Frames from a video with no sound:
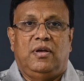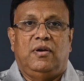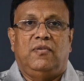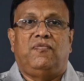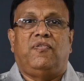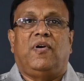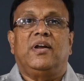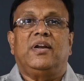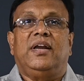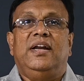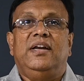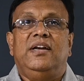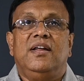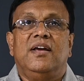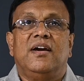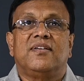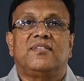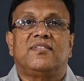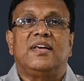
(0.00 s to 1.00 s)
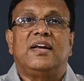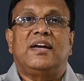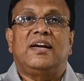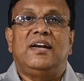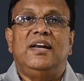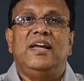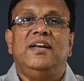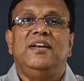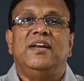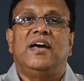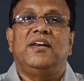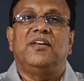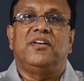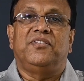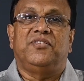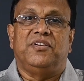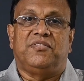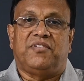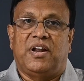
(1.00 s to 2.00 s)
for India's clean
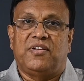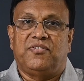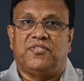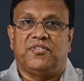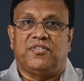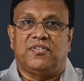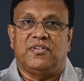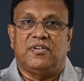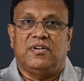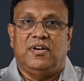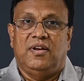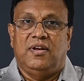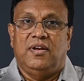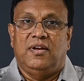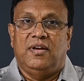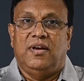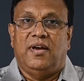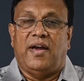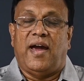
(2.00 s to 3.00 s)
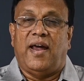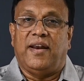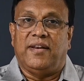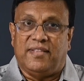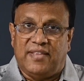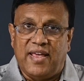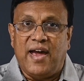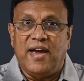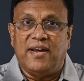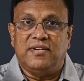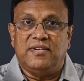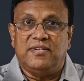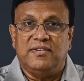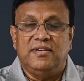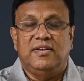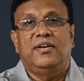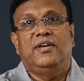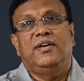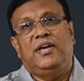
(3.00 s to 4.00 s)
energy transition and that
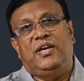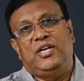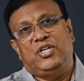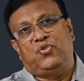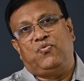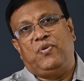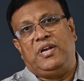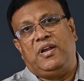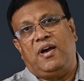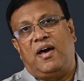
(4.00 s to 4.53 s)
is very